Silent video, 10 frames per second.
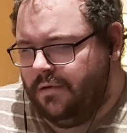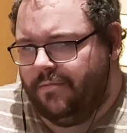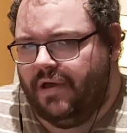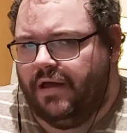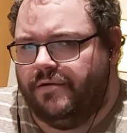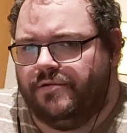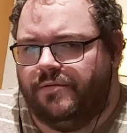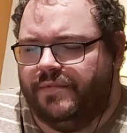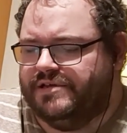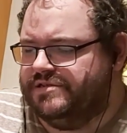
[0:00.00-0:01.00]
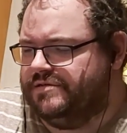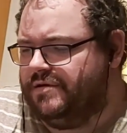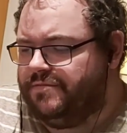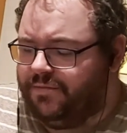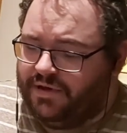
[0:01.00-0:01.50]
Man, I'm gonna miss
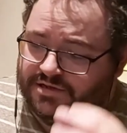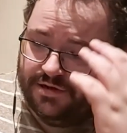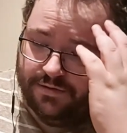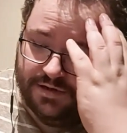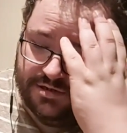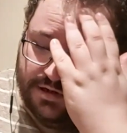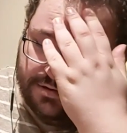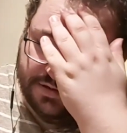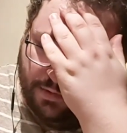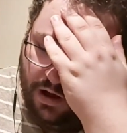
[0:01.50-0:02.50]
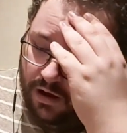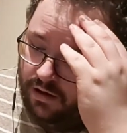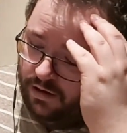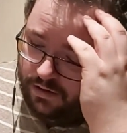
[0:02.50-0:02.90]
her, and he's so smart.